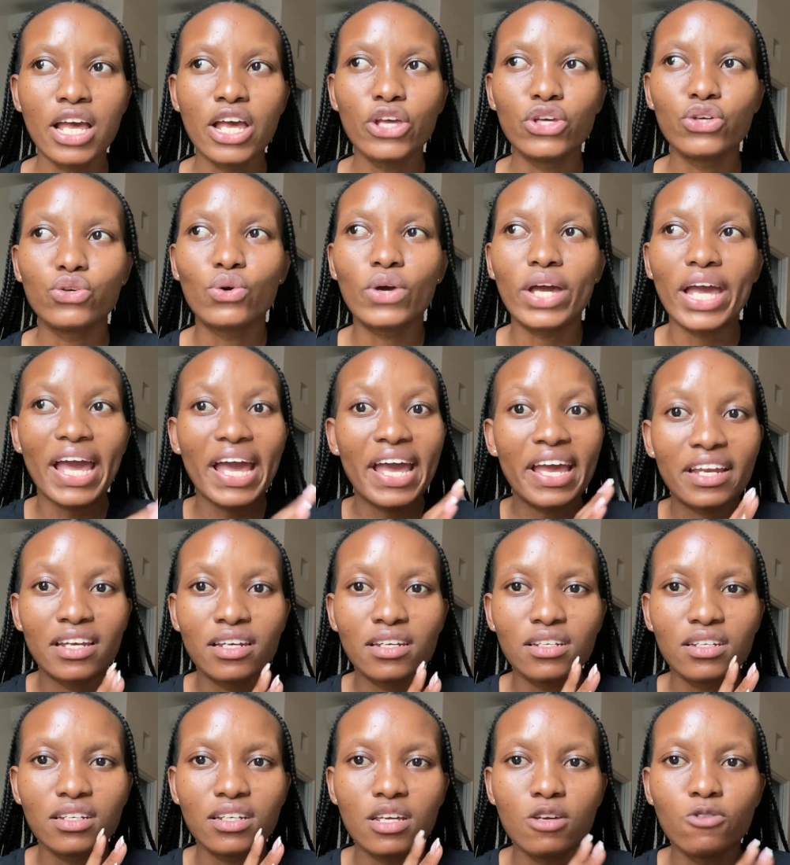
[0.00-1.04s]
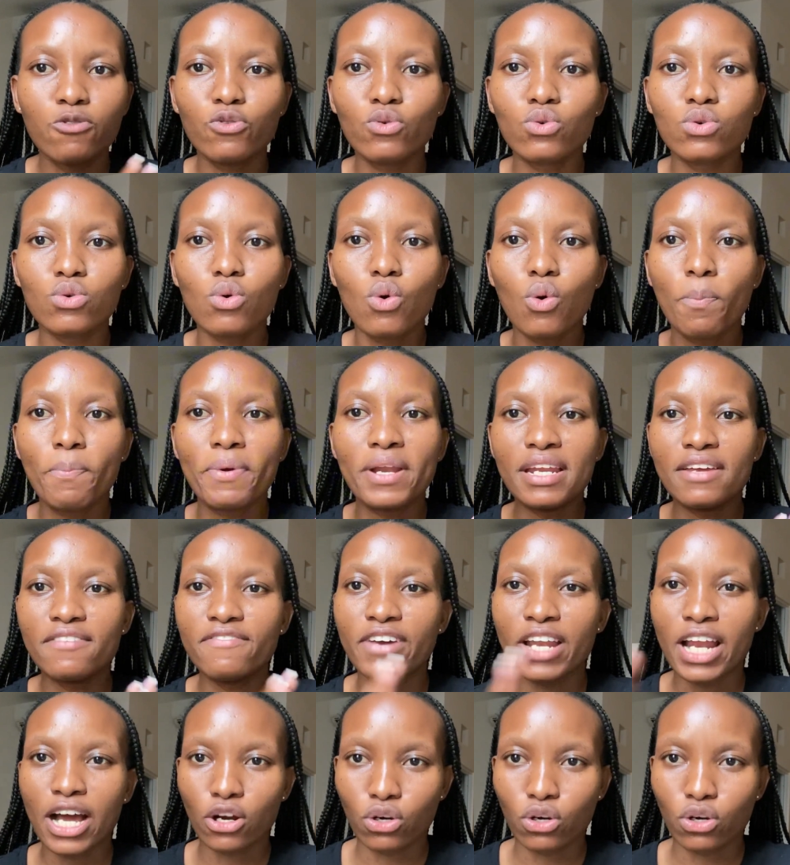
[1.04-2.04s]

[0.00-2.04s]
You can if you believe it,